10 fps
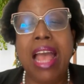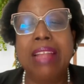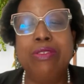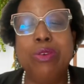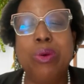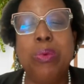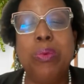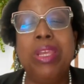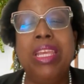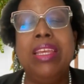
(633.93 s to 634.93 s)
And
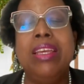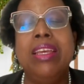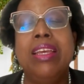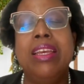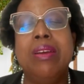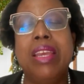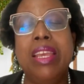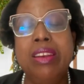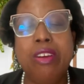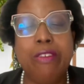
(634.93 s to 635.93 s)
so
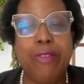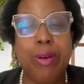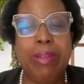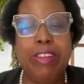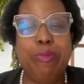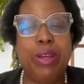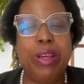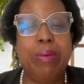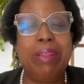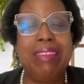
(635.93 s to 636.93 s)
in our affirmative
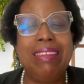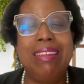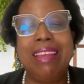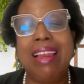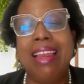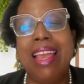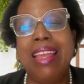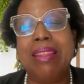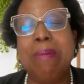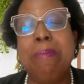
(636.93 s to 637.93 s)
prayer, we seek to
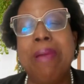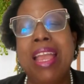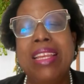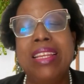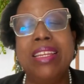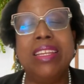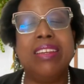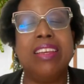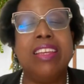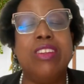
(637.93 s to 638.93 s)
align the mind
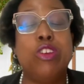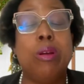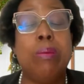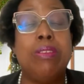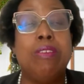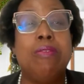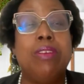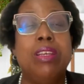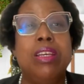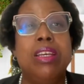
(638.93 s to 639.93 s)
in terms of
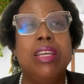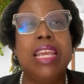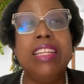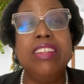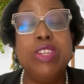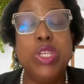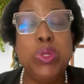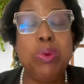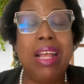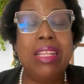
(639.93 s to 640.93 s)
getting
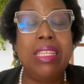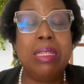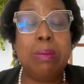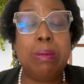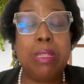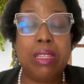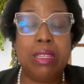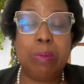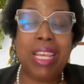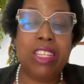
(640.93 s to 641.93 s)
to a
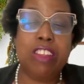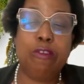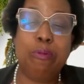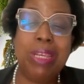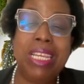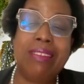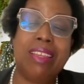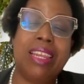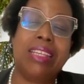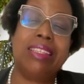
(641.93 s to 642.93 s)
space of peace
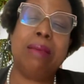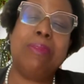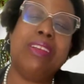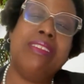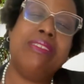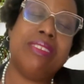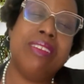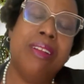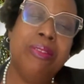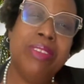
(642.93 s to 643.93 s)
and acceptance.
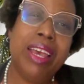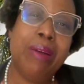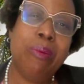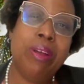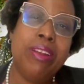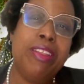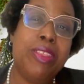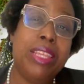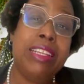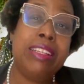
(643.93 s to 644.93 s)
And one of the
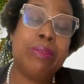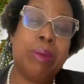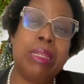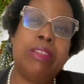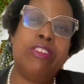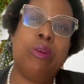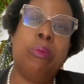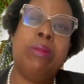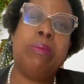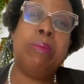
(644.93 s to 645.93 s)
things when
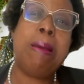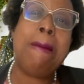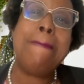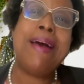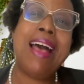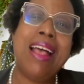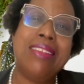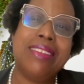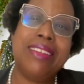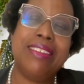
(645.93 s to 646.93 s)
someone
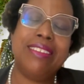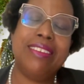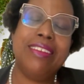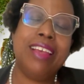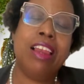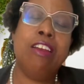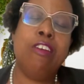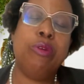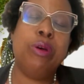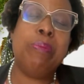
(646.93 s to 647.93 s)
passes, a
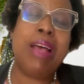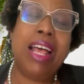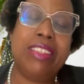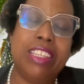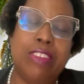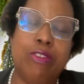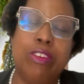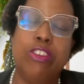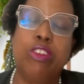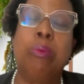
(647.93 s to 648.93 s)
loved one passes
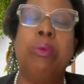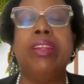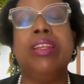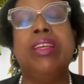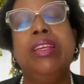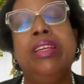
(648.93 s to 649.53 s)
for someone,